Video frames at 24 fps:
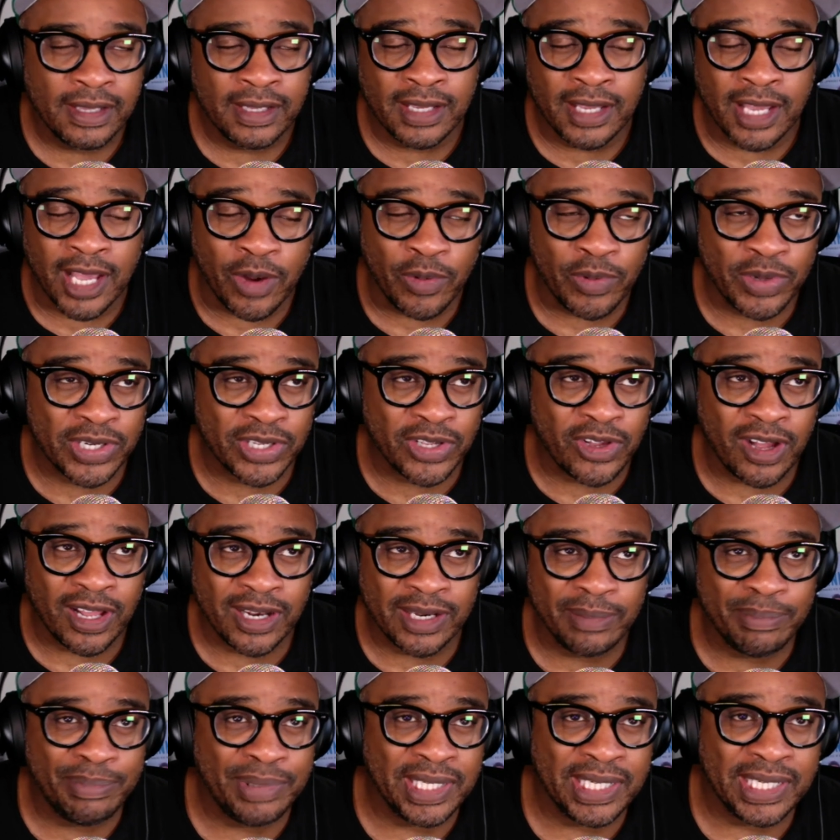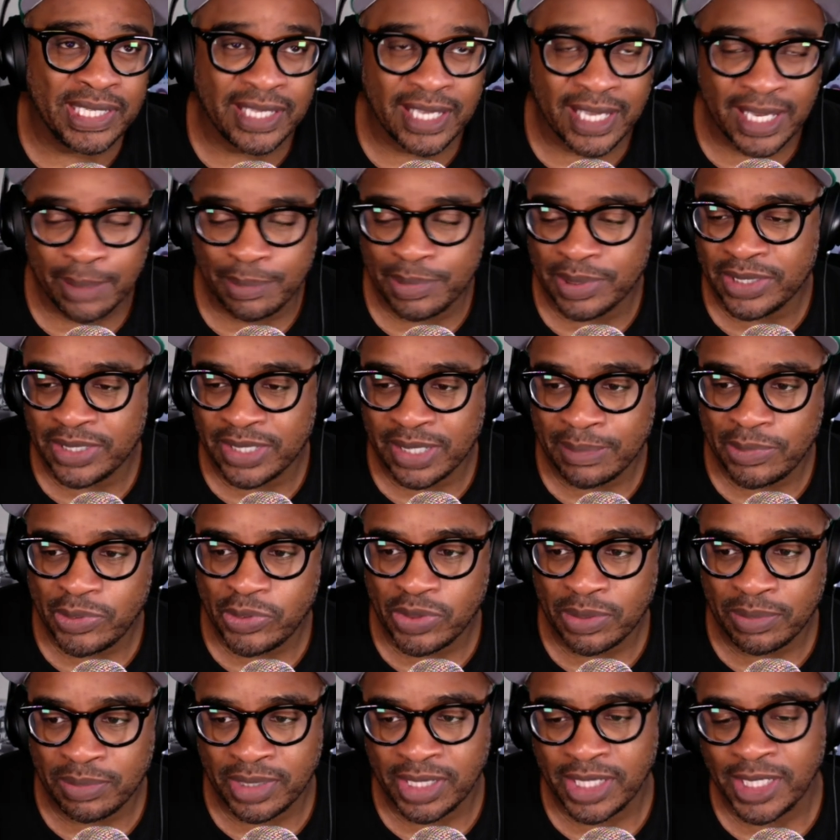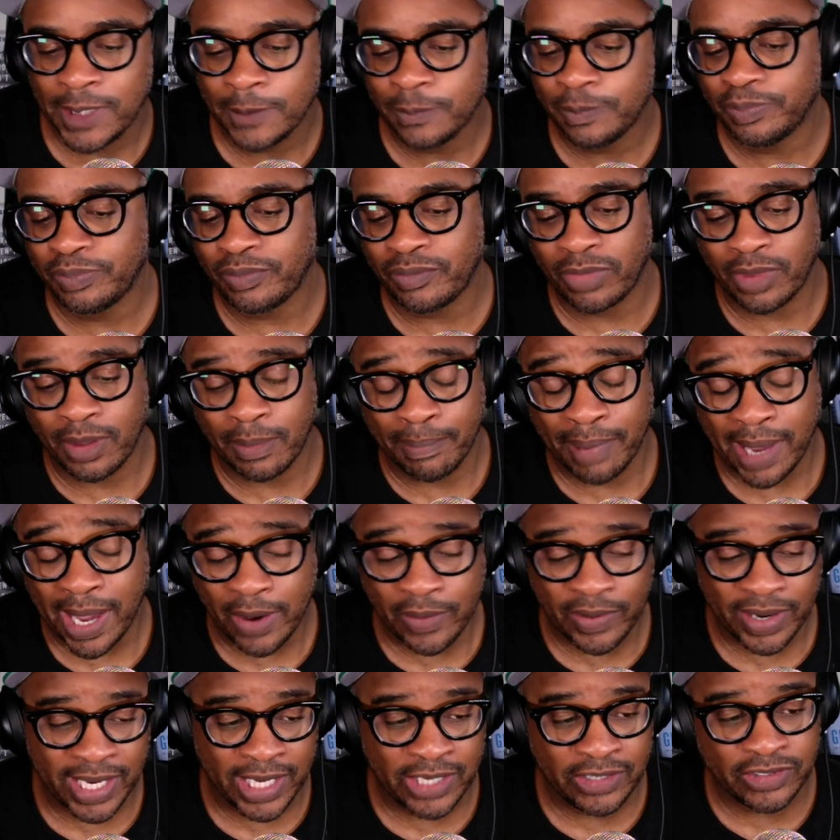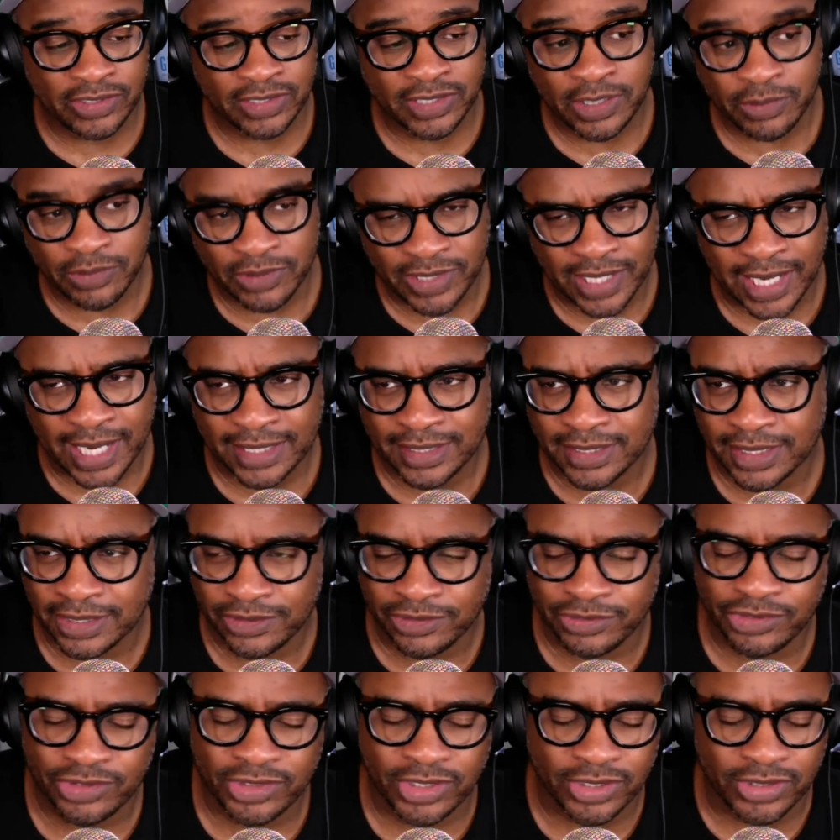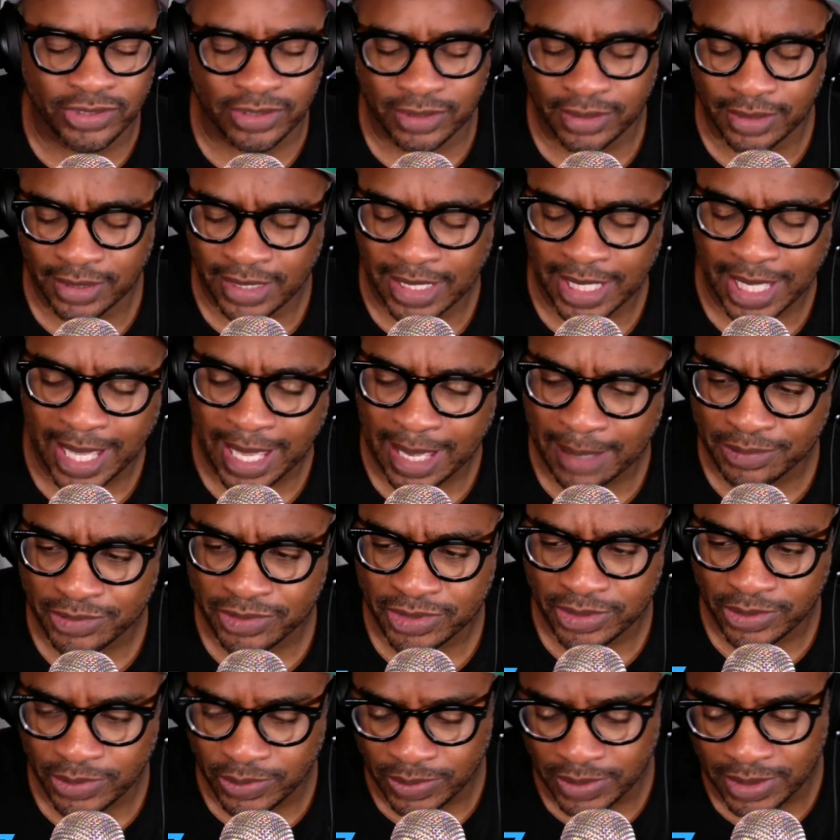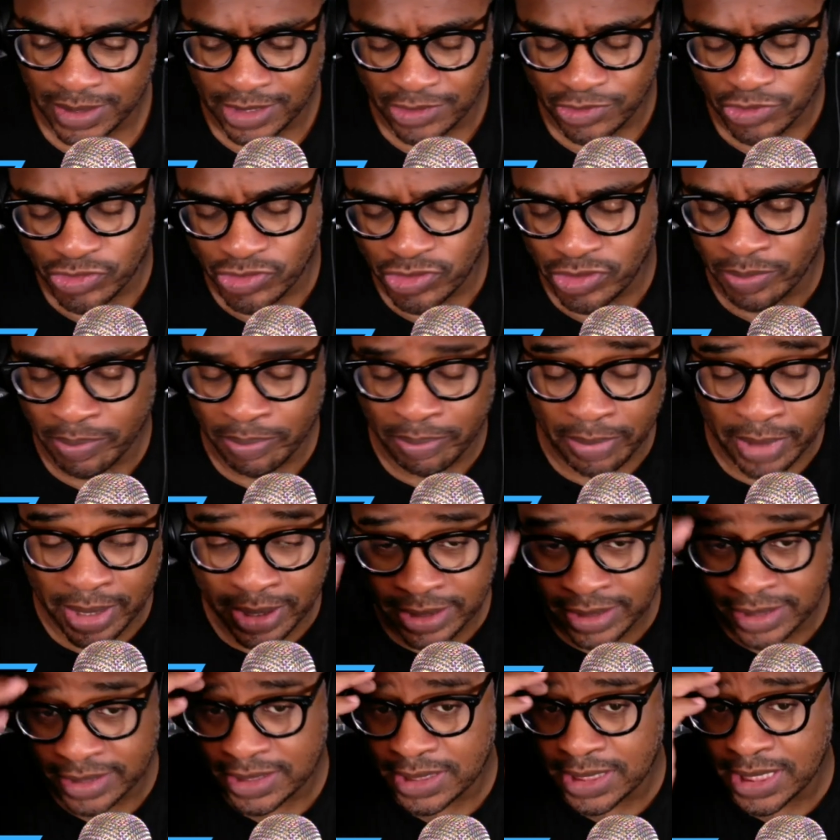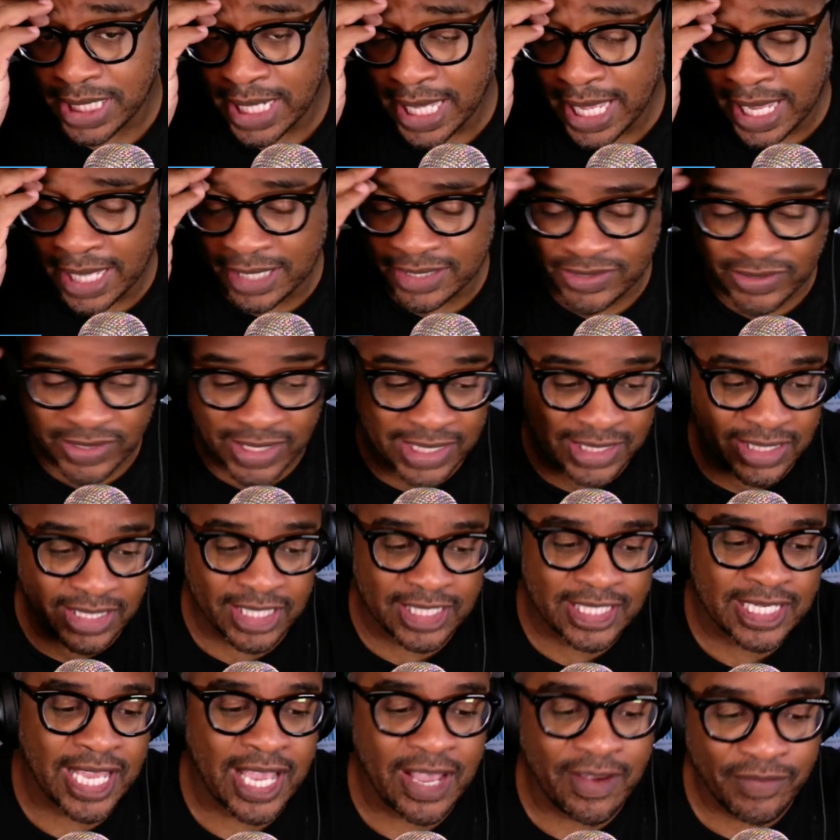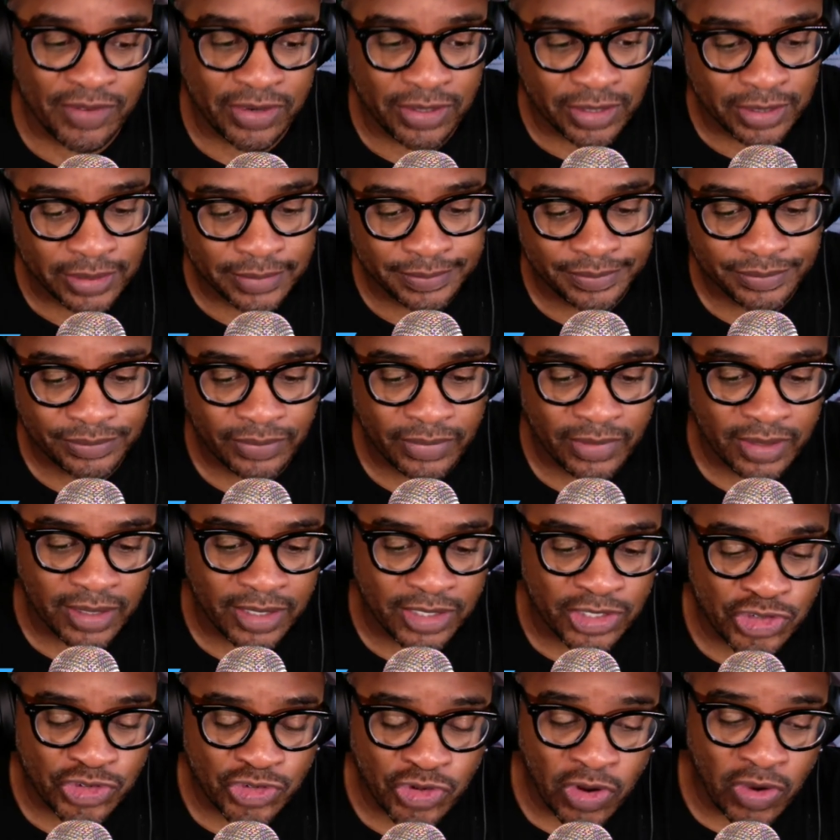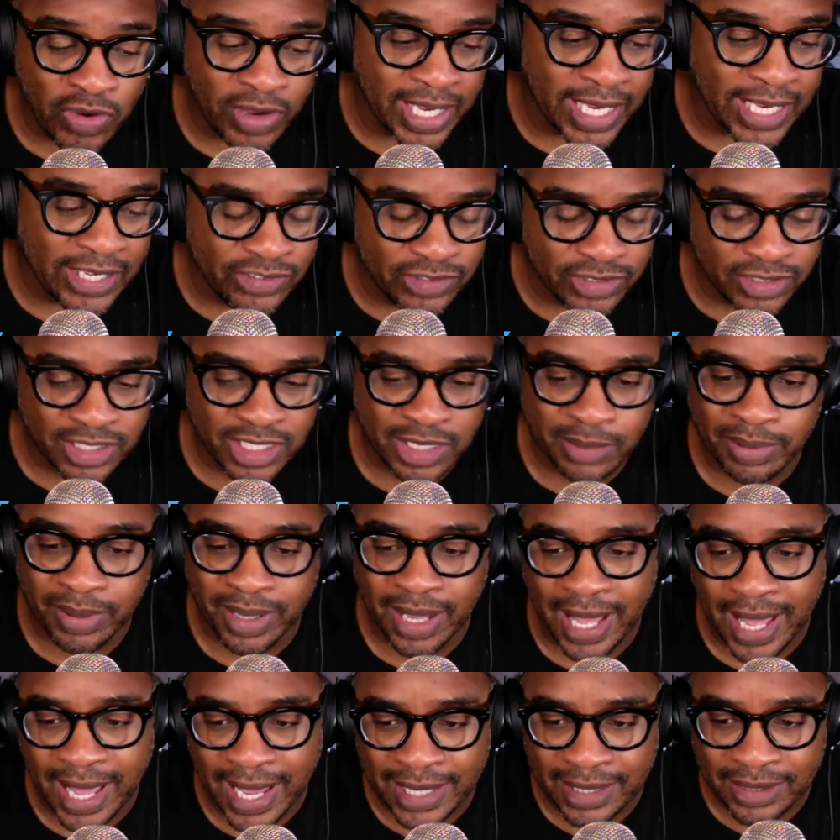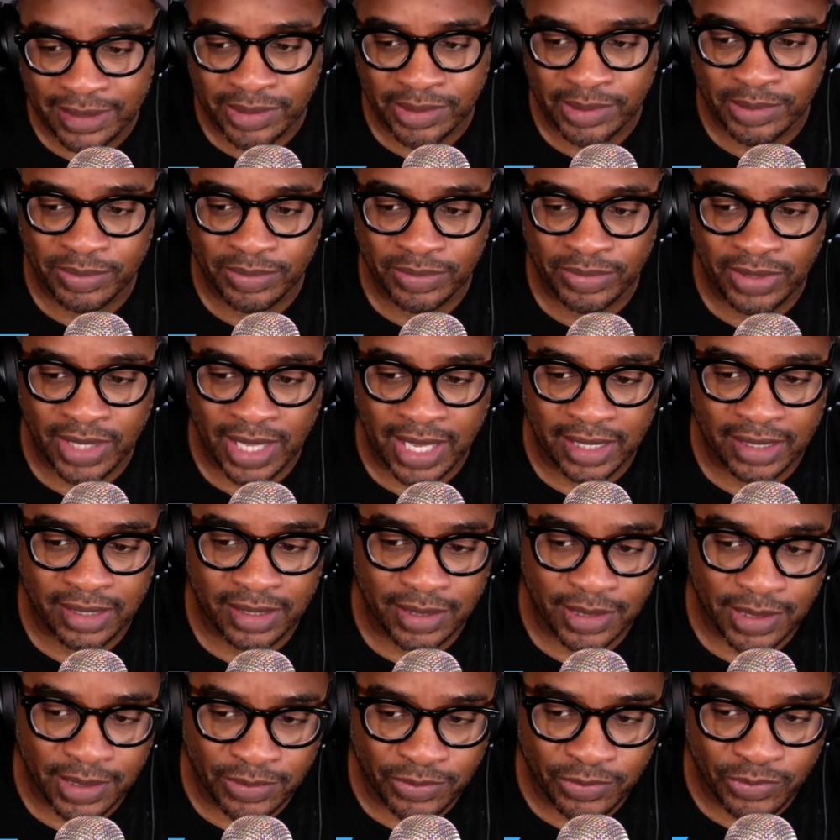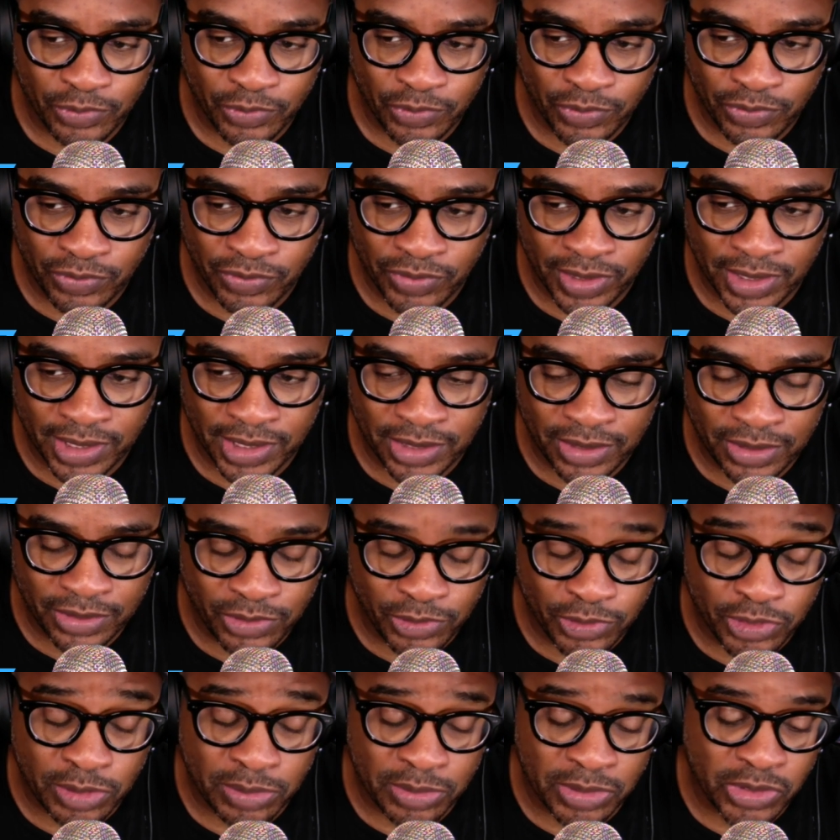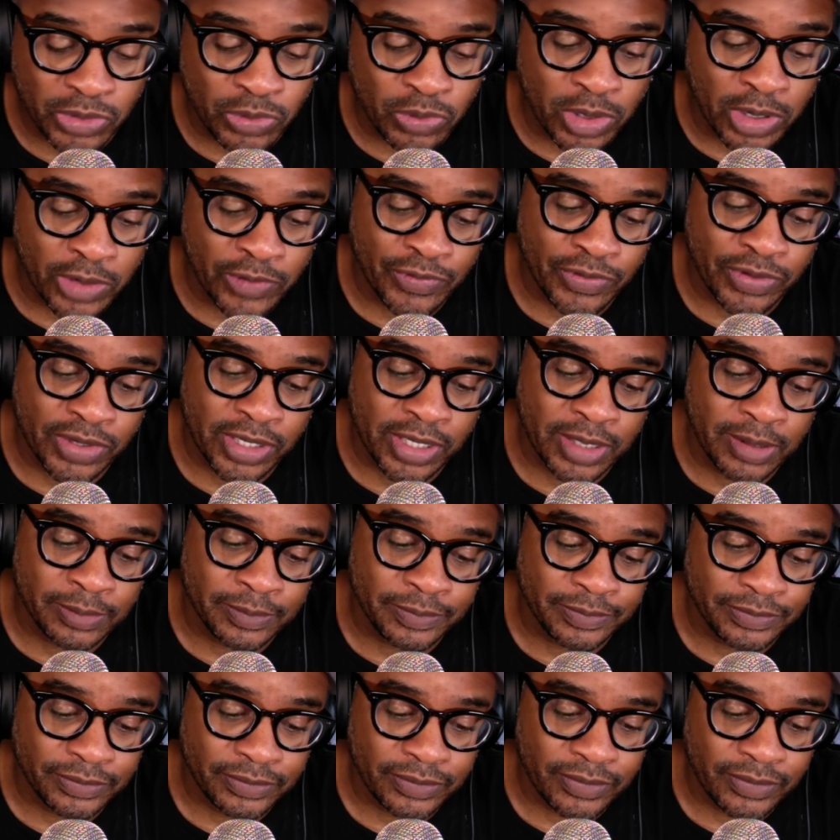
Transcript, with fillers: I want to call it BDA, but WME, Power Agency, which has just an absolutely tremendous class. So he does have a strong agency behind him that can really do some good work for him.